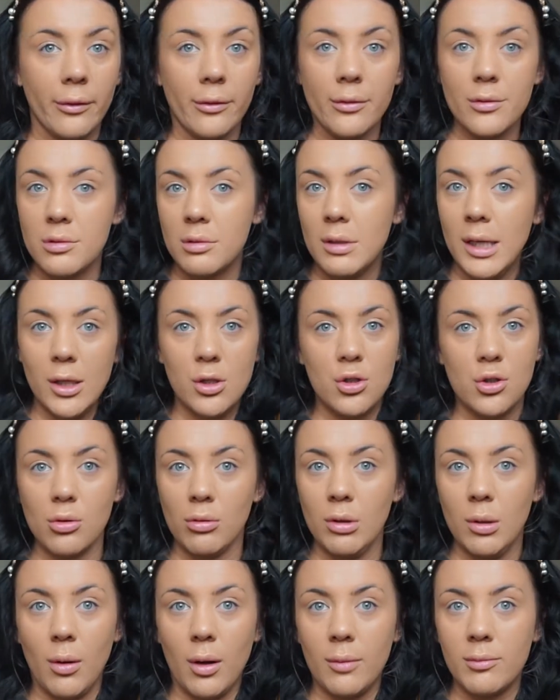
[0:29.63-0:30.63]
so let's show
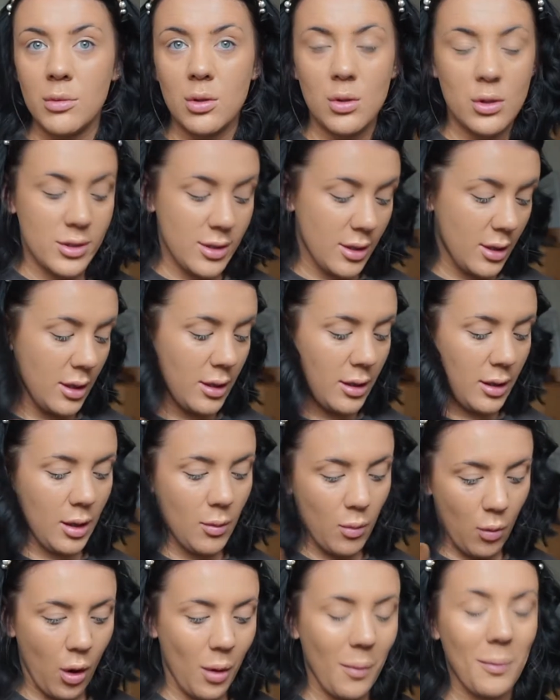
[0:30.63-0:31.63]
you what I'm using and
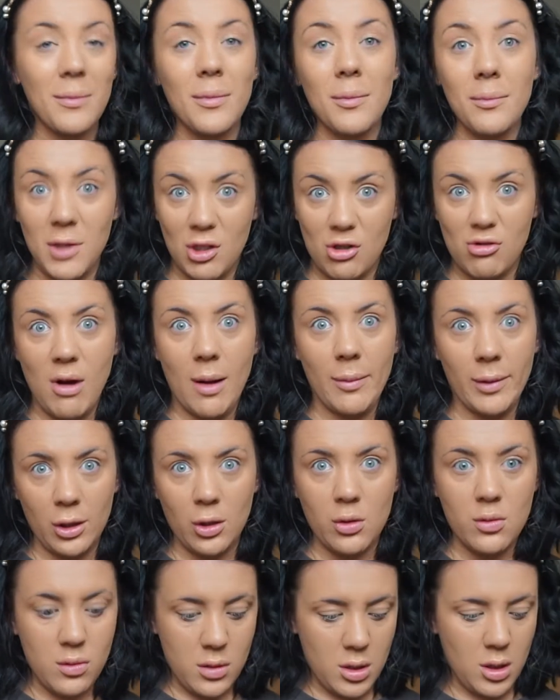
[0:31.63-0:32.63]
what my grab and
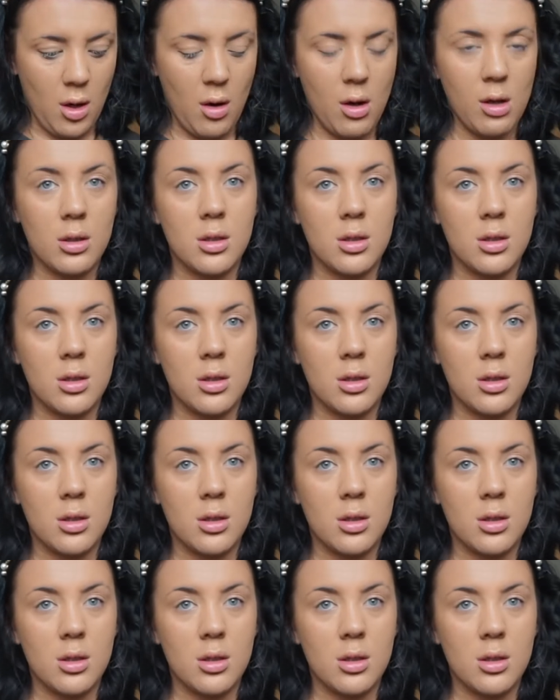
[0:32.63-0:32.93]
goes are.